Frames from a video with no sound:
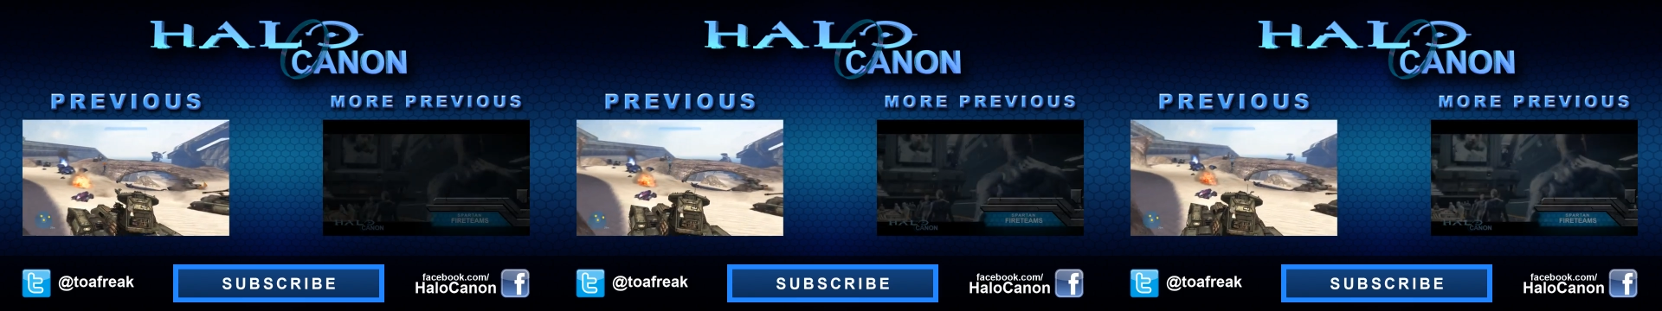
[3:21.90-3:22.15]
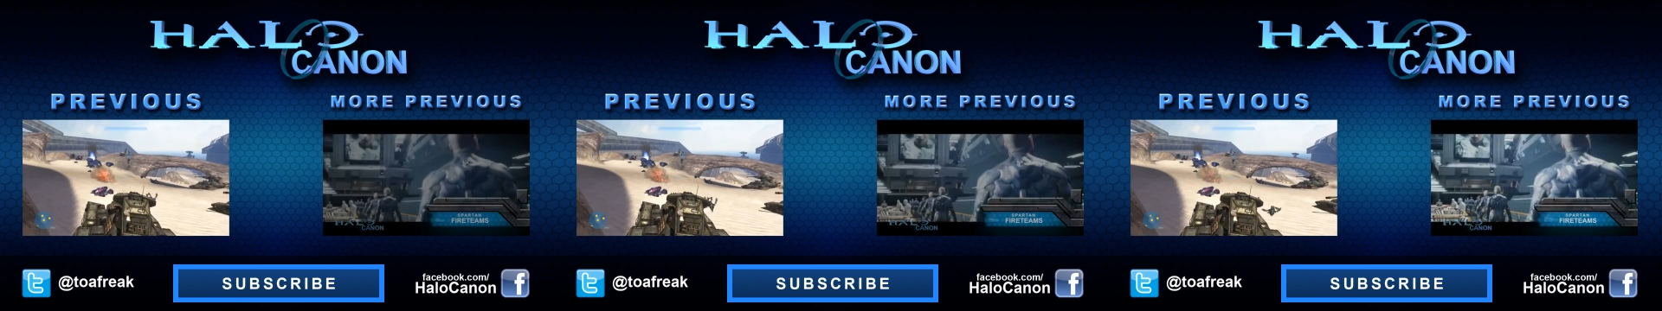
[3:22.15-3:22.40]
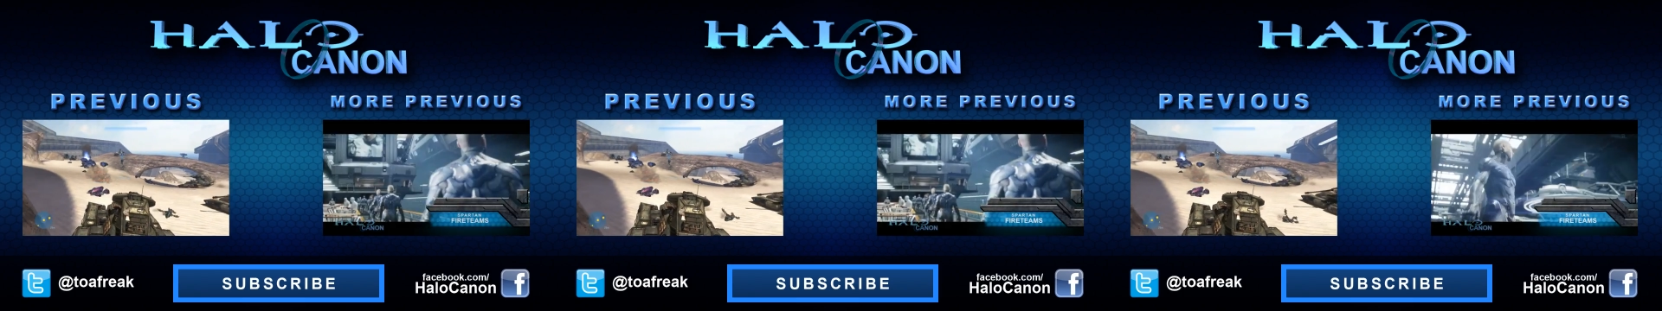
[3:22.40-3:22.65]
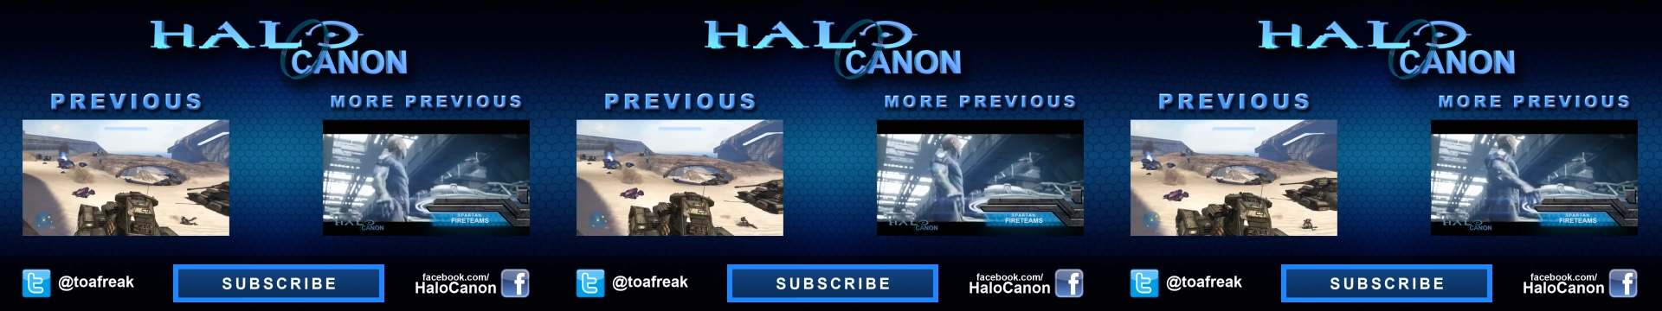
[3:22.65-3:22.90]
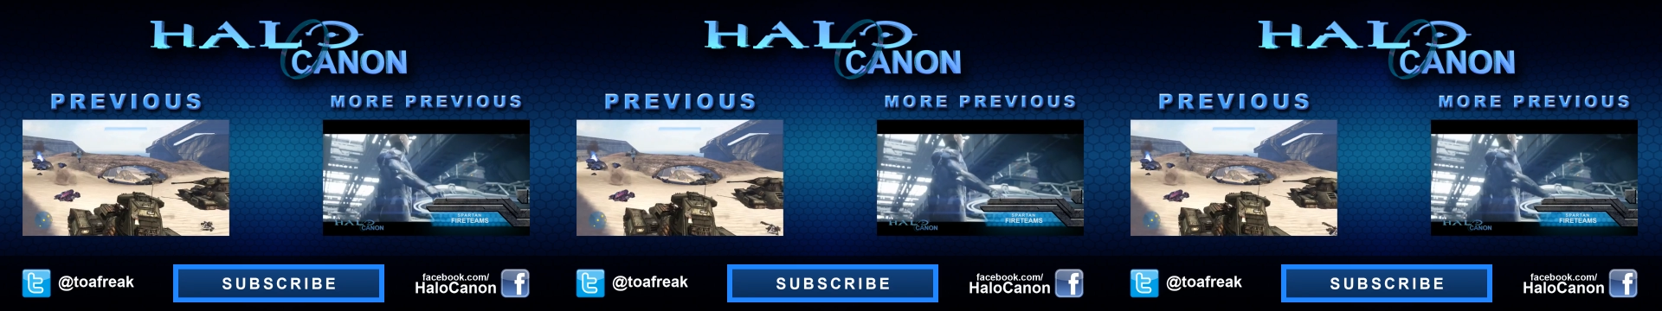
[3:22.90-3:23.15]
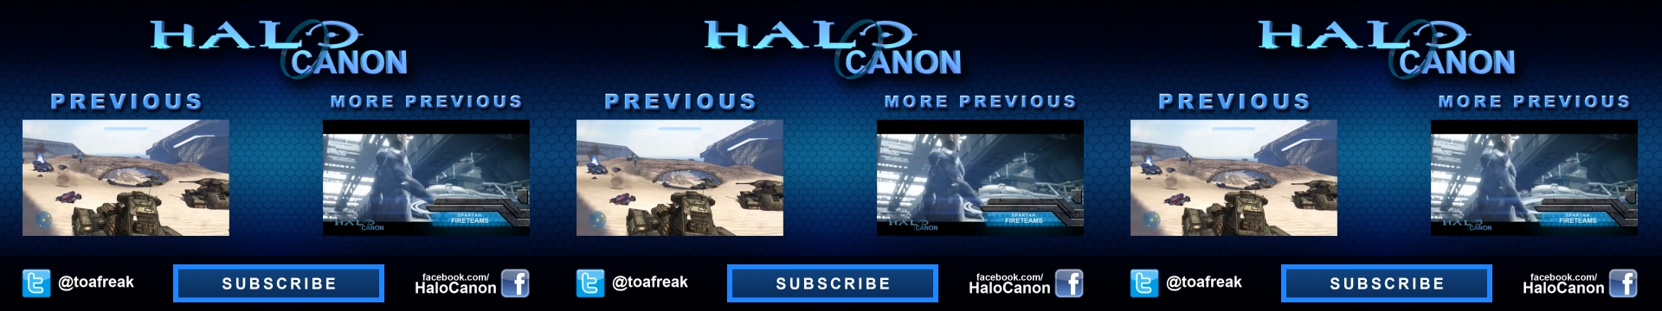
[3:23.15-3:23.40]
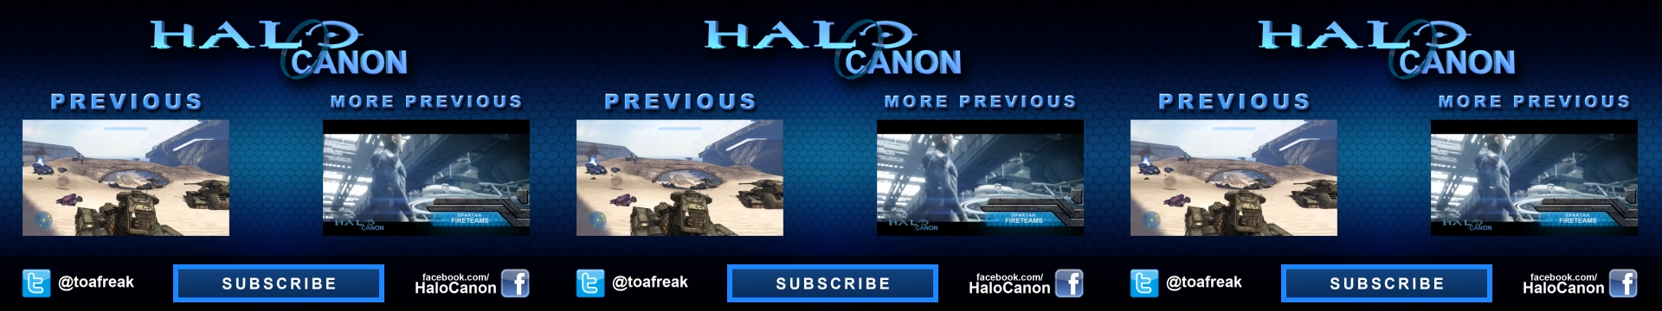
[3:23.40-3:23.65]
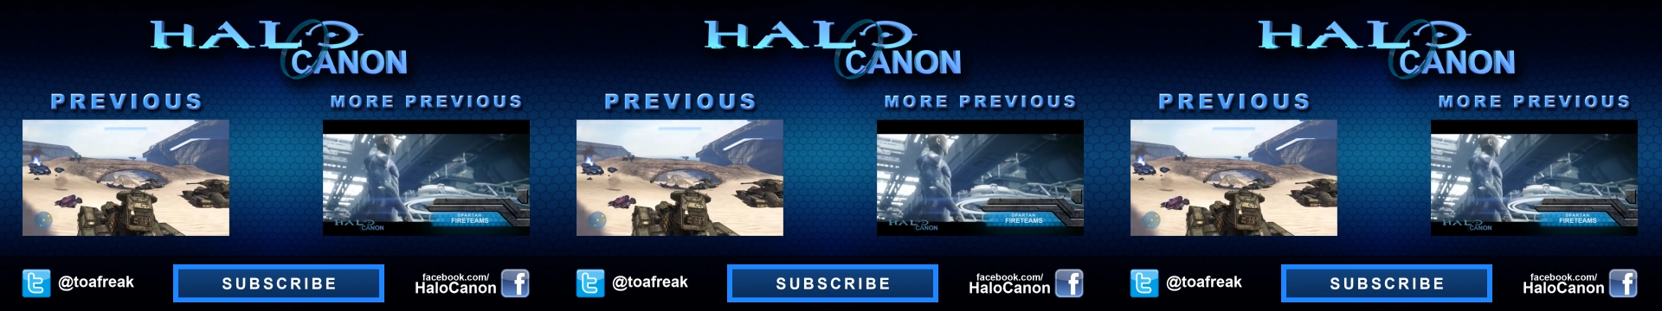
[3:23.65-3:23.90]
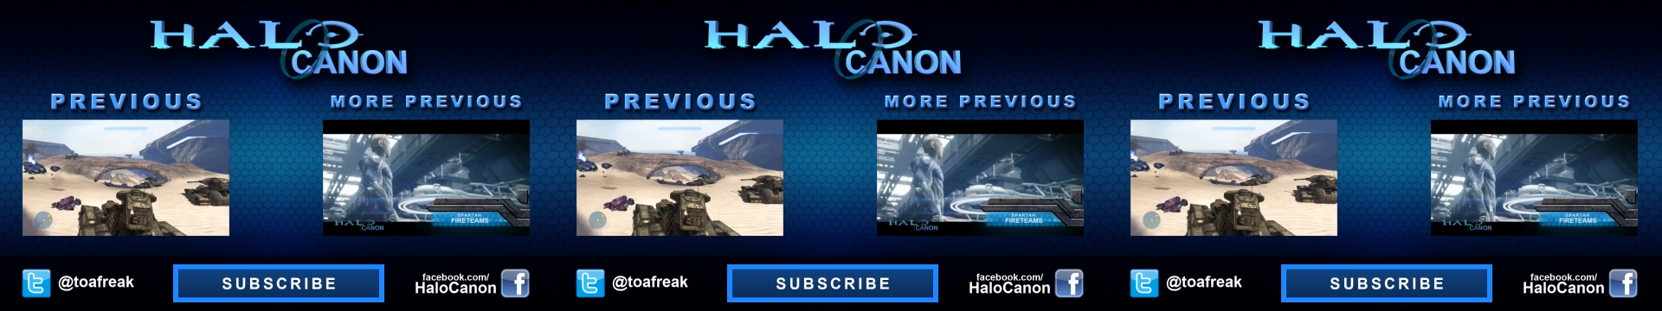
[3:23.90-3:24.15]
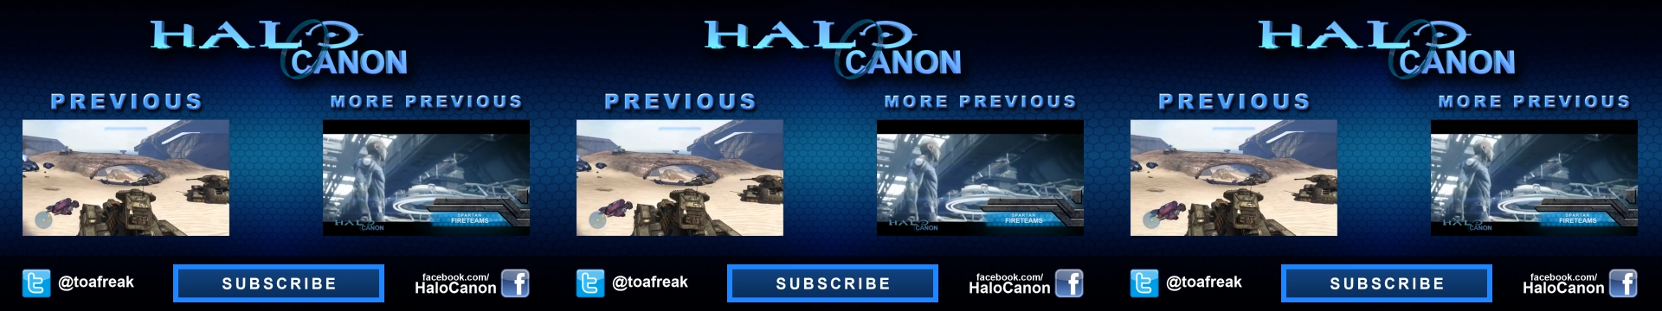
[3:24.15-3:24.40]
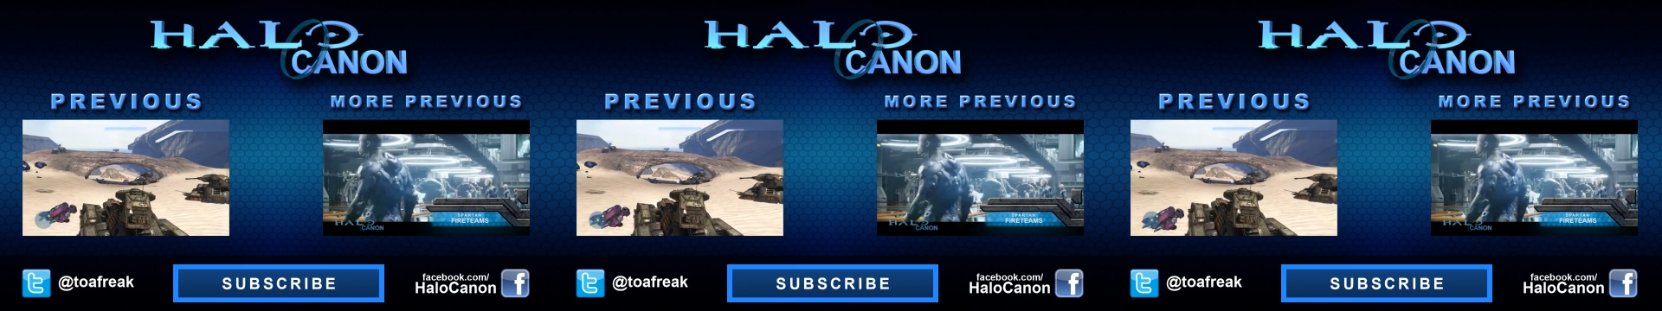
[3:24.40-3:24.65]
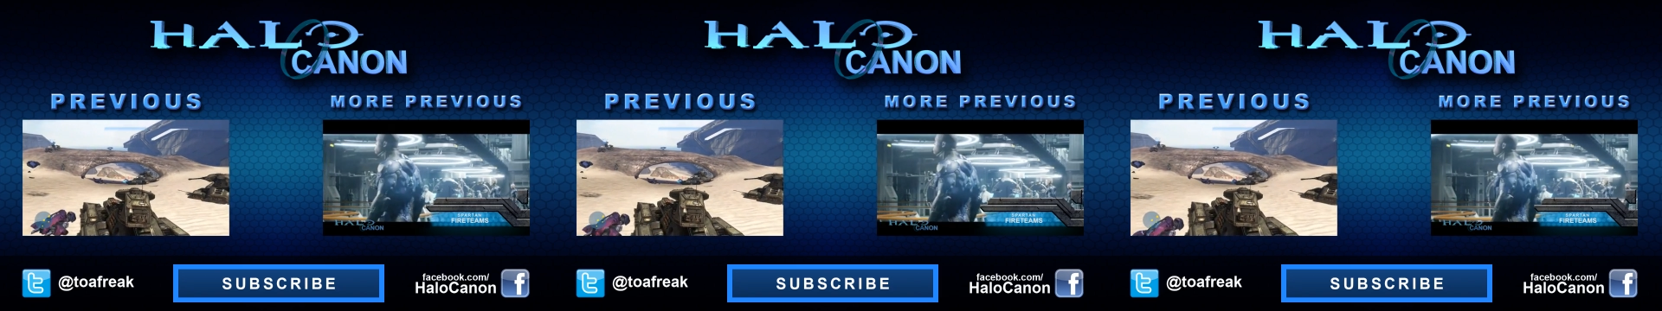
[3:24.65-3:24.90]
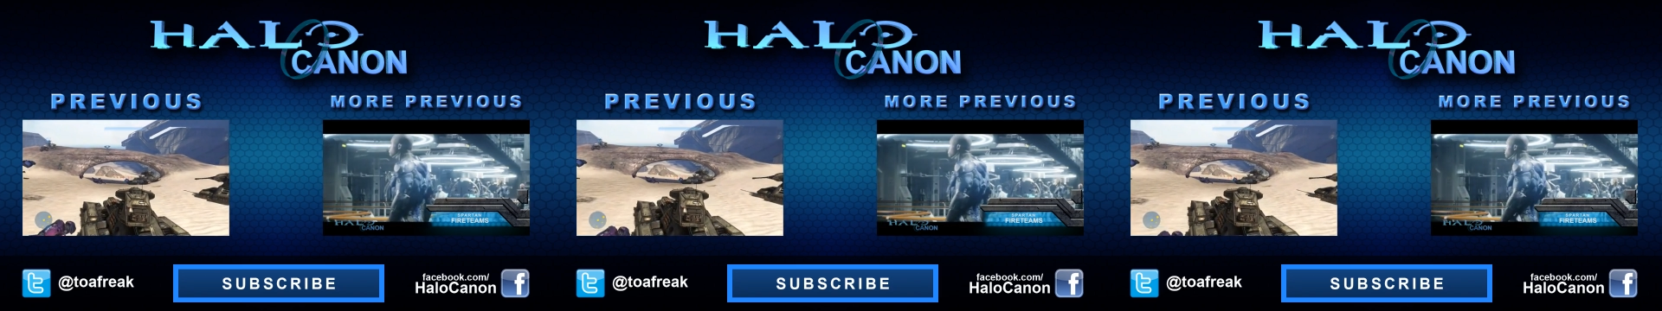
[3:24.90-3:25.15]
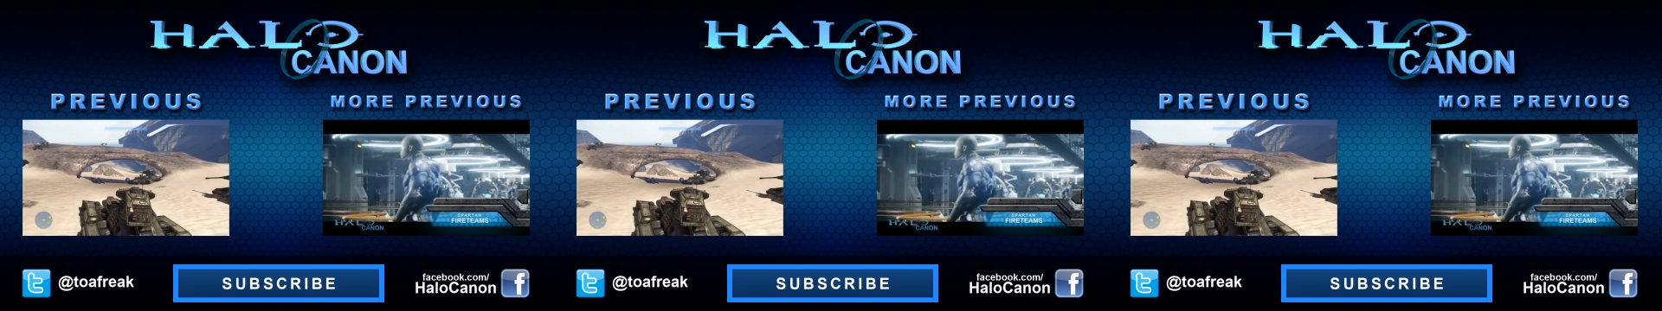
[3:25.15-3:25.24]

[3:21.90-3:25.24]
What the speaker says: [unreadable: no face in view]